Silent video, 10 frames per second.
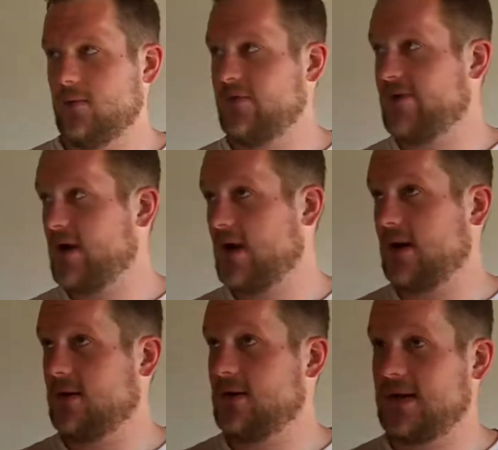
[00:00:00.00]
We've
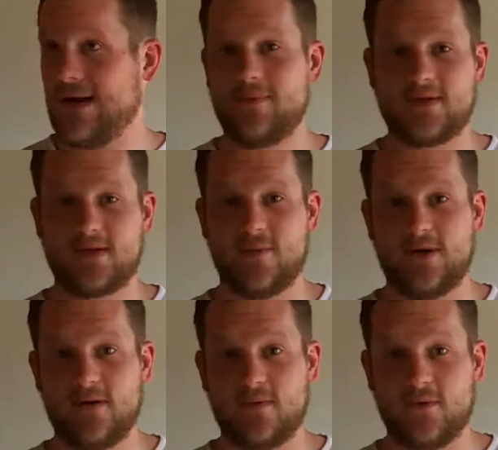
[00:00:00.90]
got cabinets coming
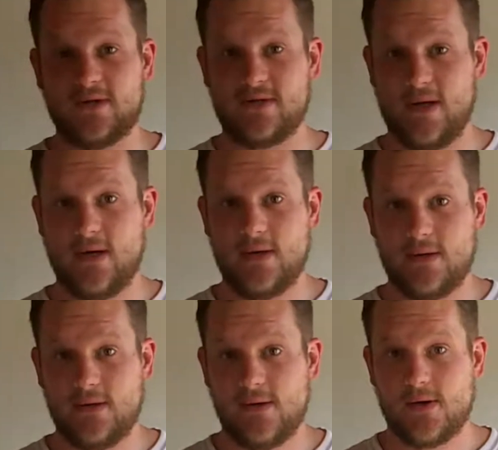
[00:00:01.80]
in on Wednesday,
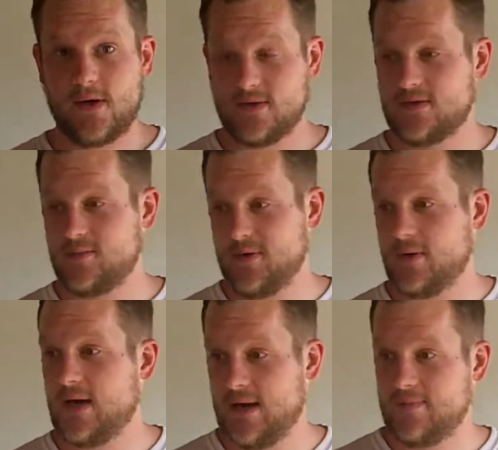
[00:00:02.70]
custom
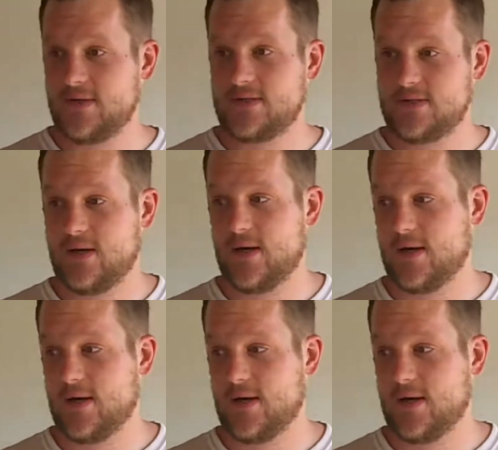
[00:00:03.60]
built cabinets